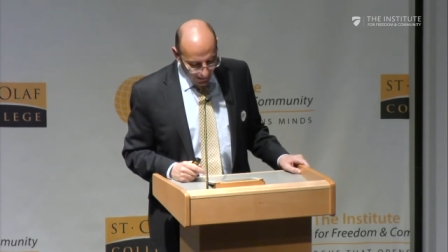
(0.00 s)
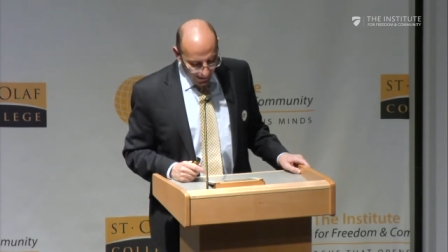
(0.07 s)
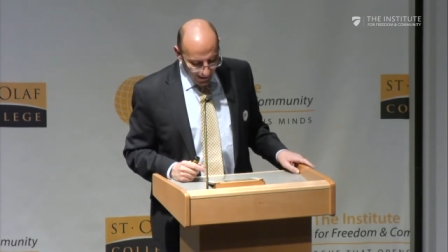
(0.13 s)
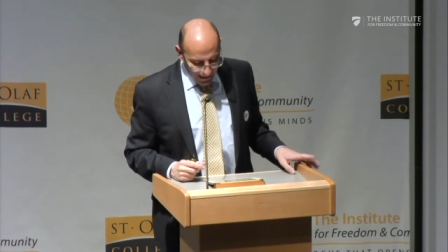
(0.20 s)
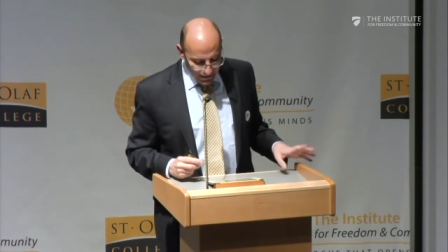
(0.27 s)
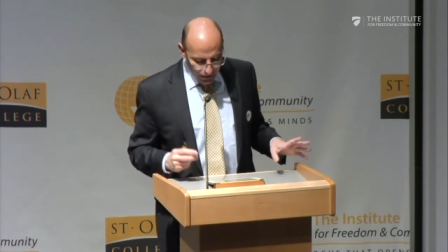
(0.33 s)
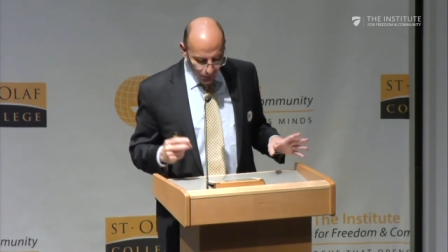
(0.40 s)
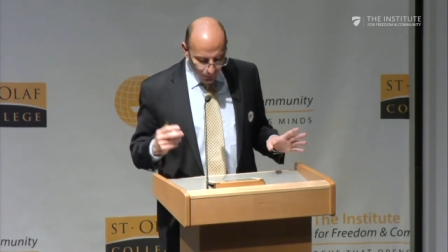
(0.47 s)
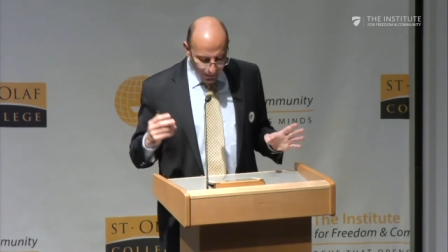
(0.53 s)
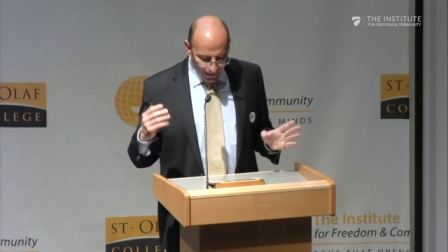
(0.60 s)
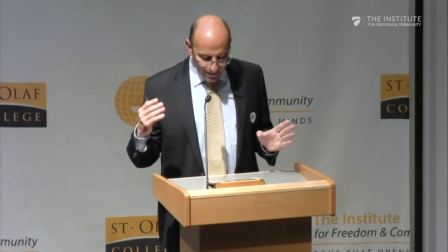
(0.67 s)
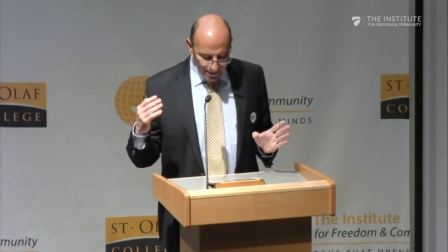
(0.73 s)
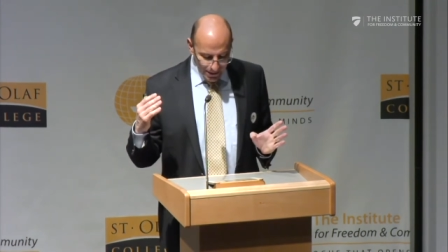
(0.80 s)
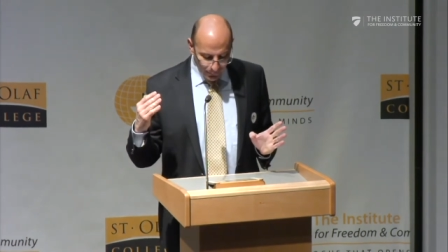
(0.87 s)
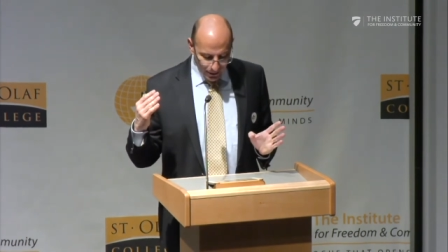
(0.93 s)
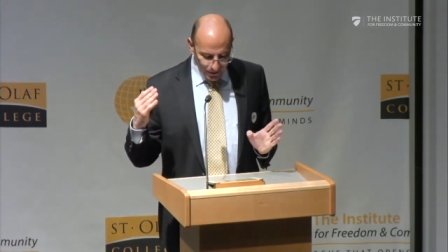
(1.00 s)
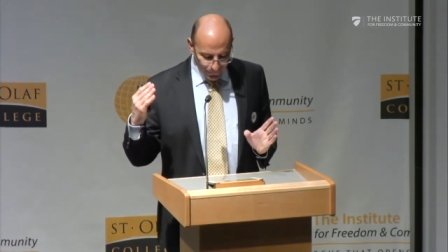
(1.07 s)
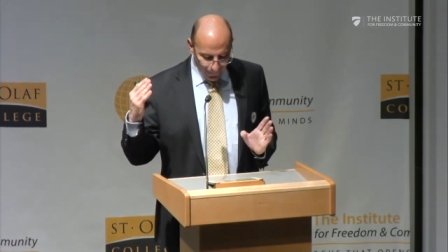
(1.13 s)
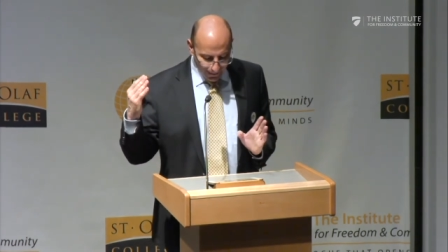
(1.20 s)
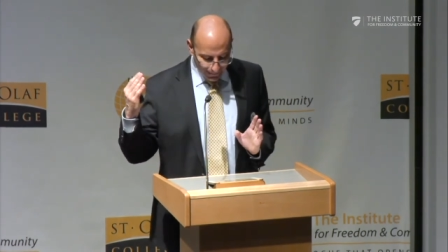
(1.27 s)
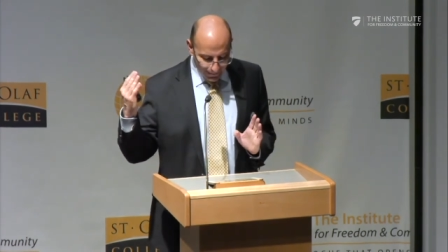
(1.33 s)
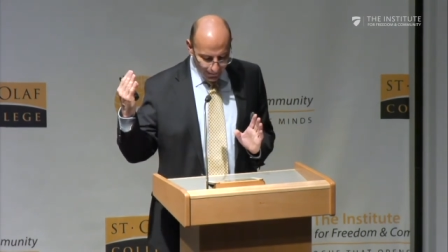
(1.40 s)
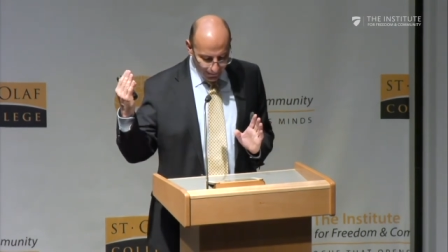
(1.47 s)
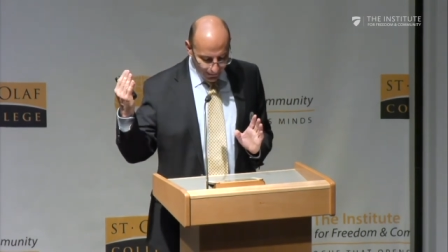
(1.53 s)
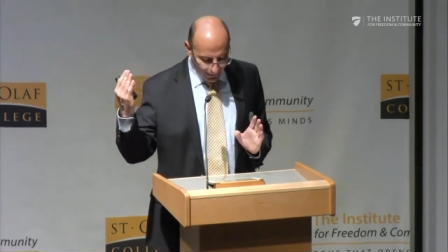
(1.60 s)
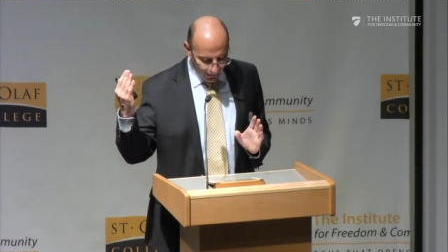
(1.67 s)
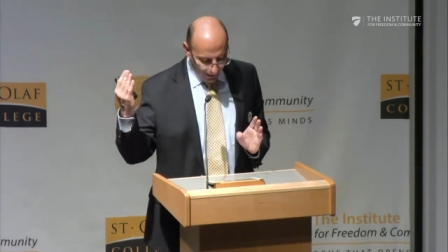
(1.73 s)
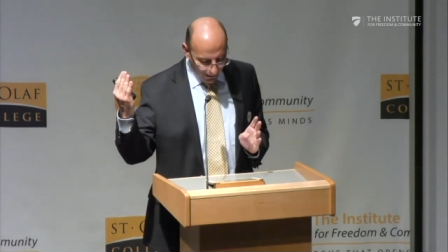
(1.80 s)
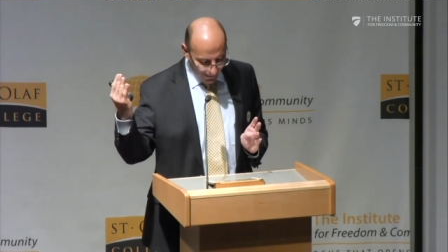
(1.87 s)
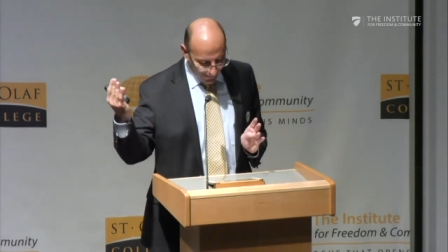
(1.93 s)
As long as he was fighting
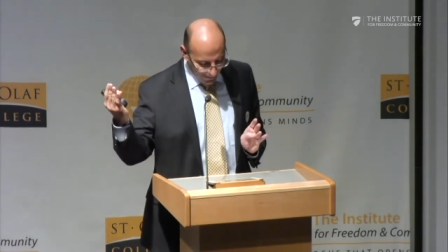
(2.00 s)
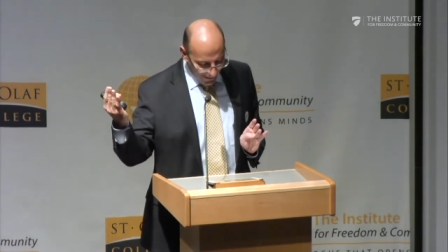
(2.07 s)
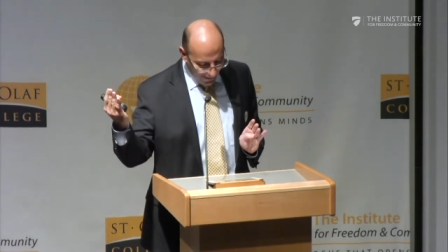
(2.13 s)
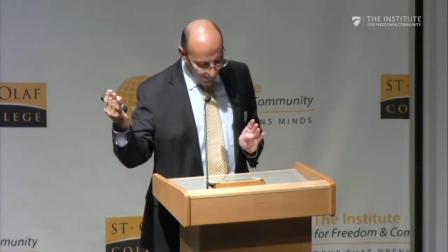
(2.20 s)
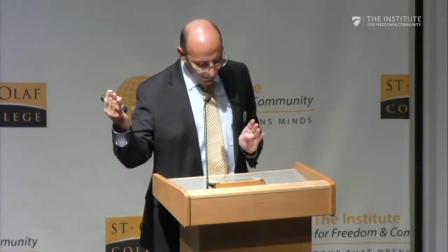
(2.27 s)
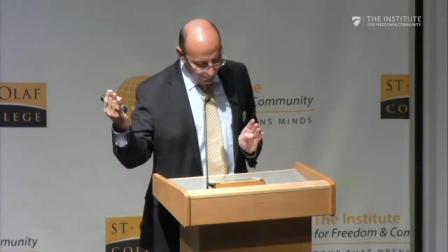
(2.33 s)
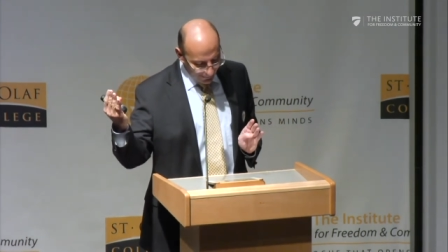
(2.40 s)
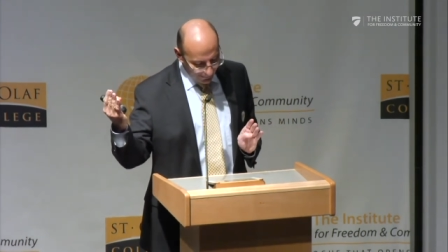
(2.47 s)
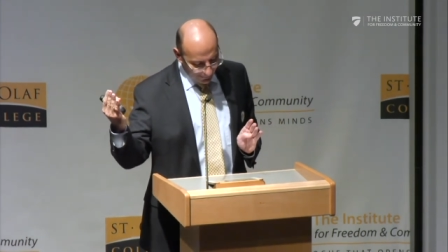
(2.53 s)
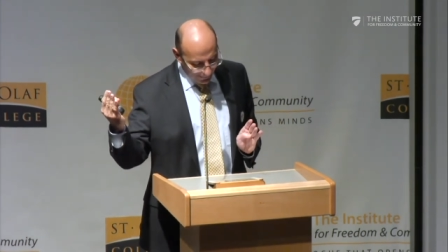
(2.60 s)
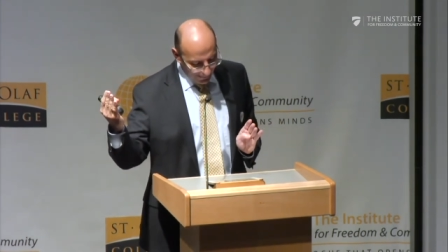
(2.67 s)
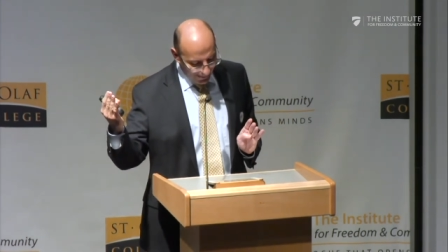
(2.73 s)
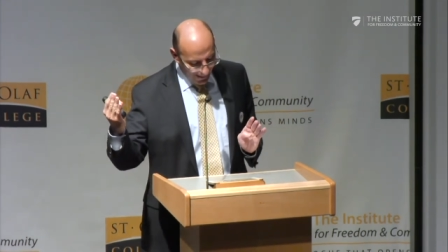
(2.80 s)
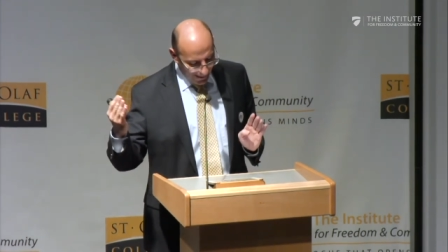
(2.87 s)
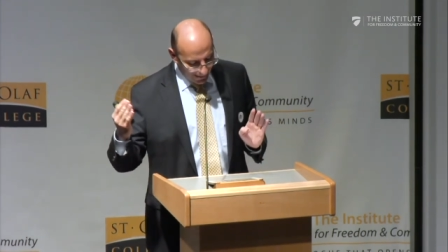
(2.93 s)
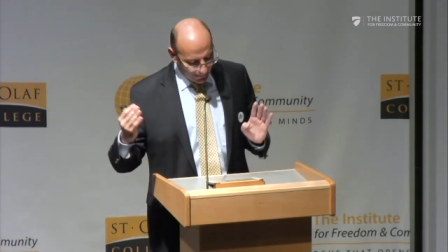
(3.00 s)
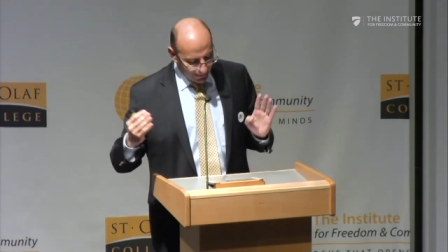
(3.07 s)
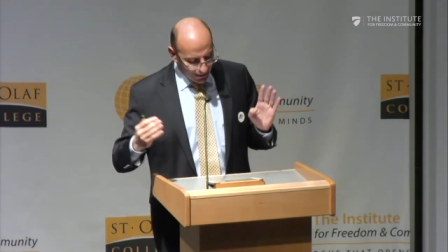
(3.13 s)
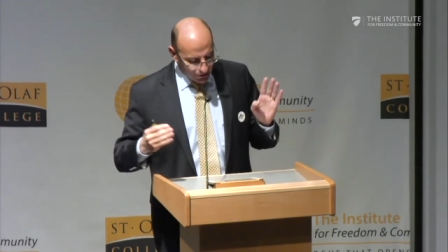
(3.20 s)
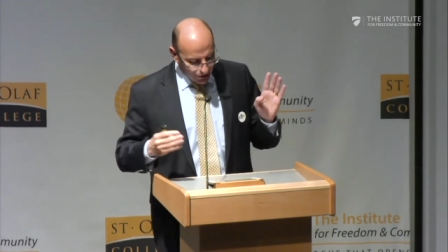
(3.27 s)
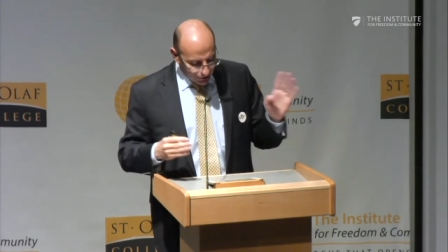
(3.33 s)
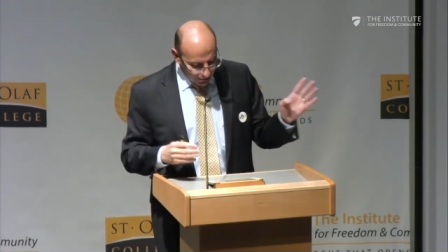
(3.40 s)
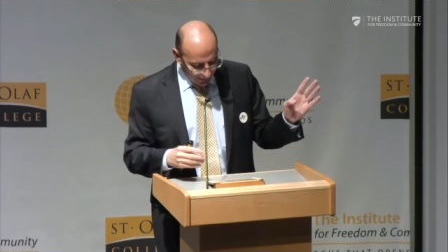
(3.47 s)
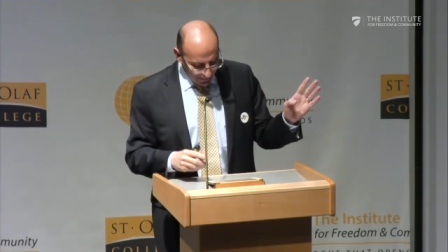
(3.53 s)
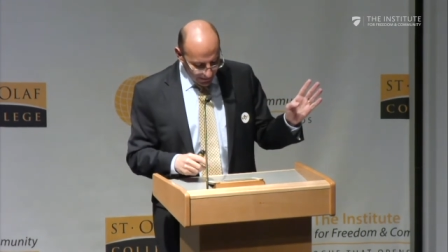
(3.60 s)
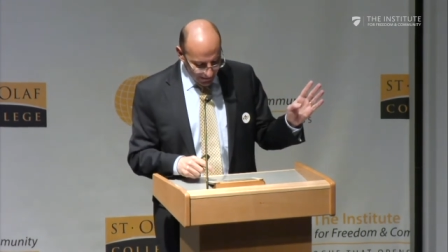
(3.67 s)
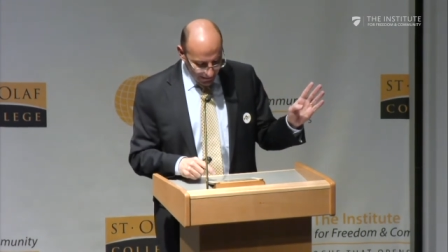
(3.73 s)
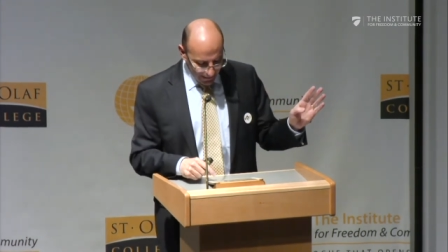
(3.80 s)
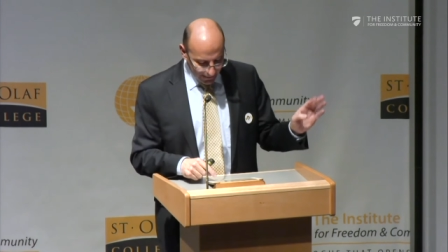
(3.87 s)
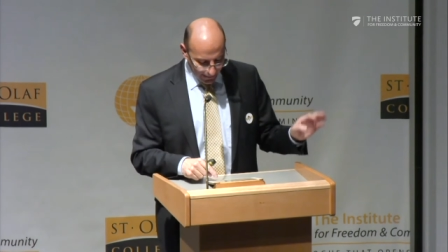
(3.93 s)
Iran, he had
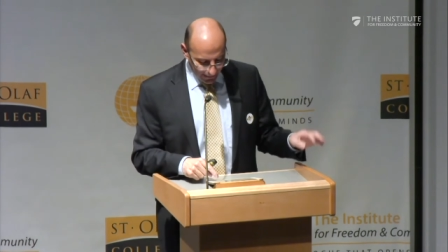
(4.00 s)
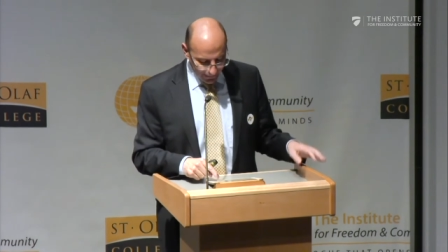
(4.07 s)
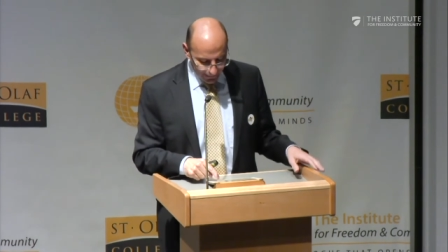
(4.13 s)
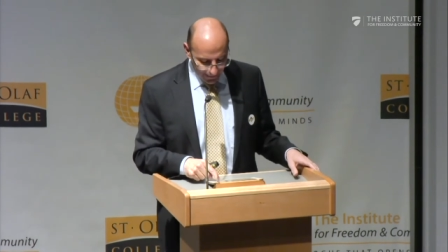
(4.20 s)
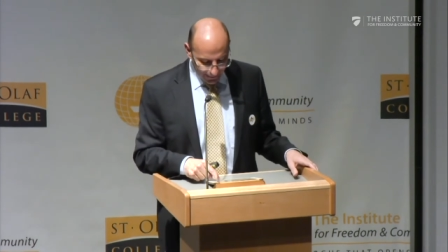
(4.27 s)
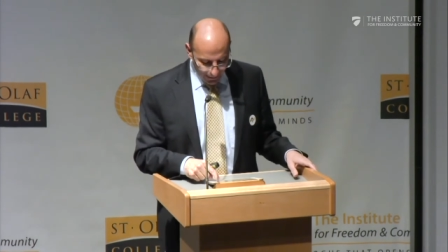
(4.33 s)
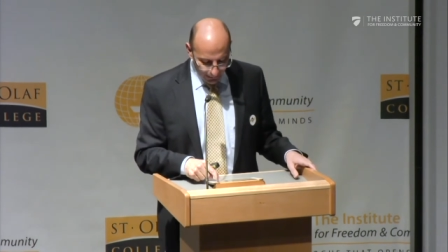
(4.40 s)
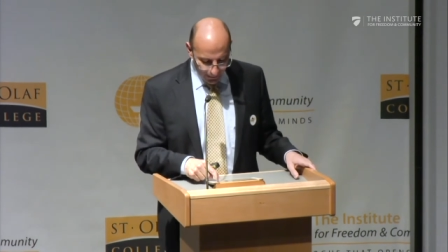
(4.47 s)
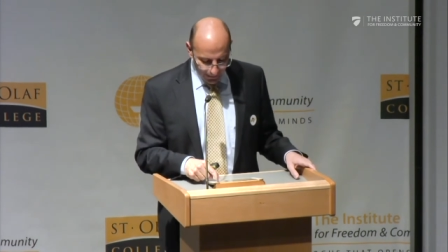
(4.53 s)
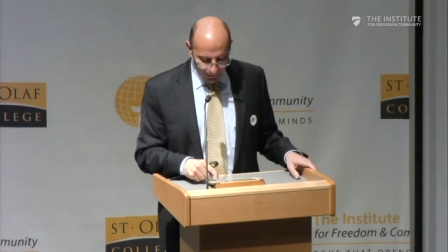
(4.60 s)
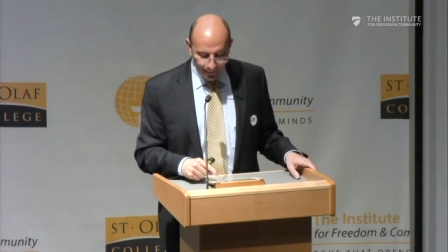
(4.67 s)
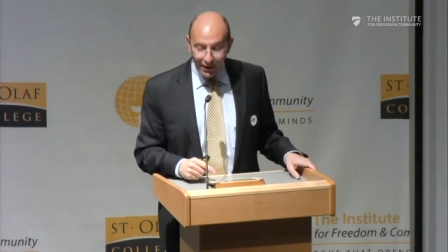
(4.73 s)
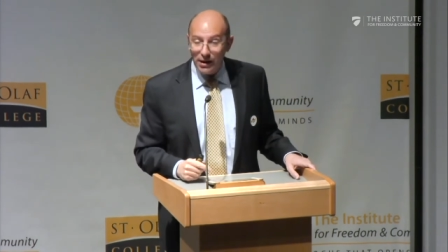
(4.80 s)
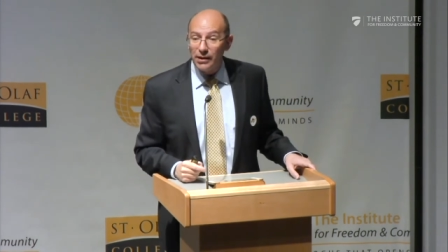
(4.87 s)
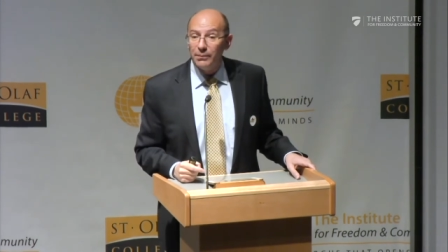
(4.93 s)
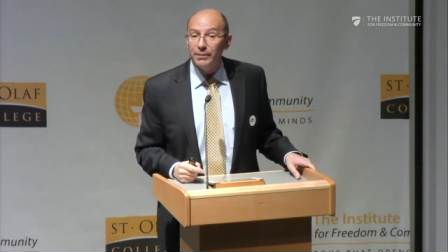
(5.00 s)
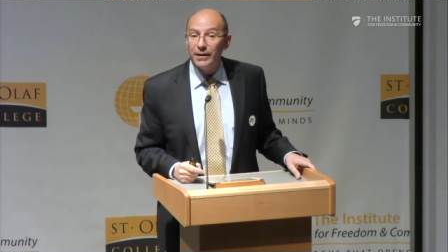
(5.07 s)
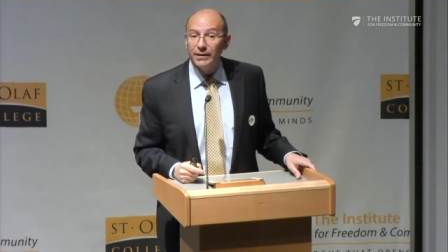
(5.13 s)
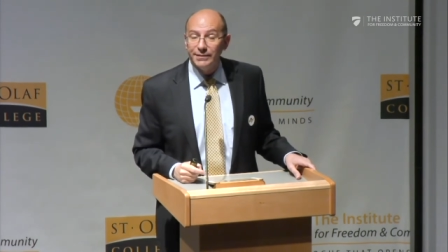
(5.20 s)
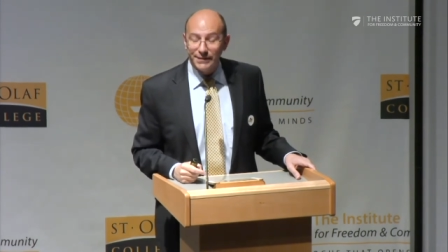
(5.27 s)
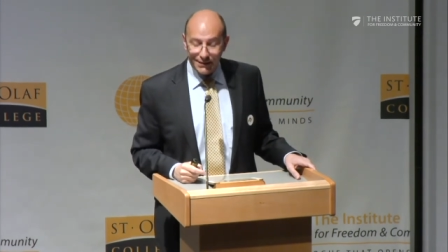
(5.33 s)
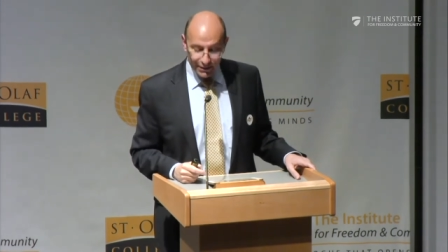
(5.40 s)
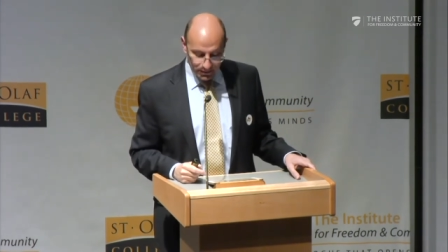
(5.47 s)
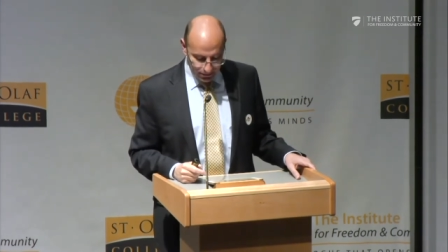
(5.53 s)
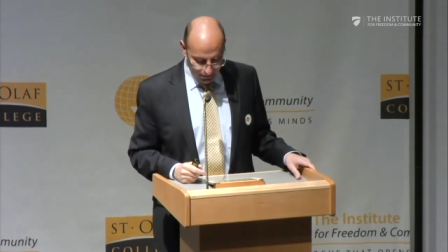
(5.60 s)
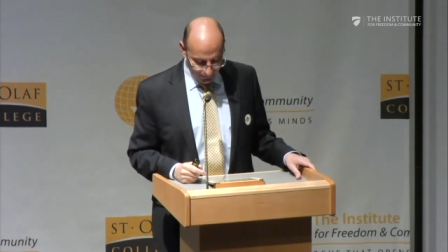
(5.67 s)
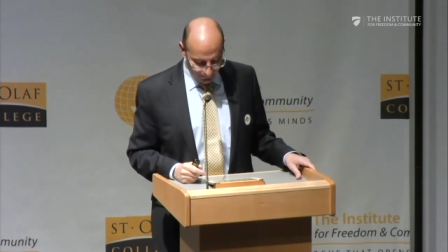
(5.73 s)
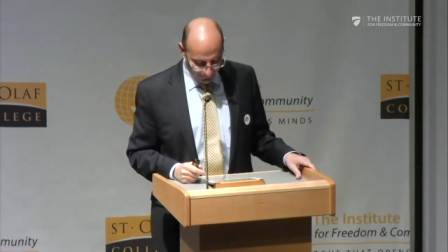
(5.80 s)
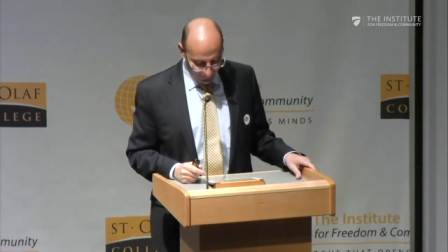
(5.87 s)
legitimacy in the neighboring Arab countries.